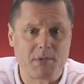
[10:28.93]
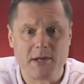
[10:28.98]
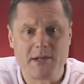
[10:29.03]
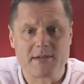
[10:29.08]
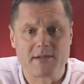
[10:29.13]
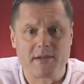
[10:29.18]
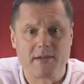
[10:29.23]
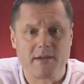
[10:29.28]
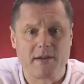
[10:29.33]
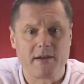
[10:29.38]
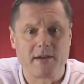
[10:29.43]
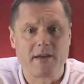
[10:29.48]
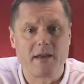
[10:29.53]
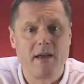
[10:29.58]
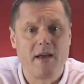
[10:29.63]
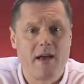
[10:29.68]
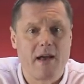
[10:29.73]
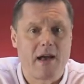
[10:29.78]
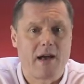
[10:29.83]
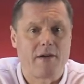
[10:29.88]
Please can I
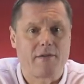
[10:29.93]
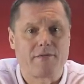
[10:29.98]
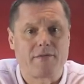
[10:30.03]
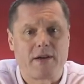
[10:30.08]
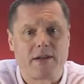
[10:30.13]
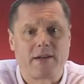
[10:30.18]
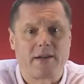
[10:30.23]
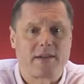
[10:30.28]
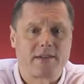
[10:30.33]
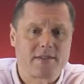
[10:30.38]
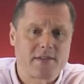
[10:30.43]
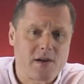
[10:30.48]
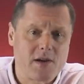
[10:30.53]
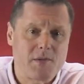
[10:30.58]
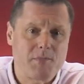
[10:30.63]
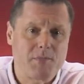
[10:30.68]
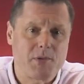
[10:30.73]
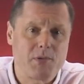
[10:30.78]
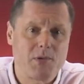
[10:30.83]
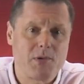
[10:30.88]
have an
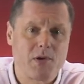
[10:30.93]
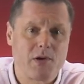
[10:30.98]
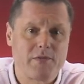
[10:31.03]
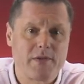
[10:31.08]
example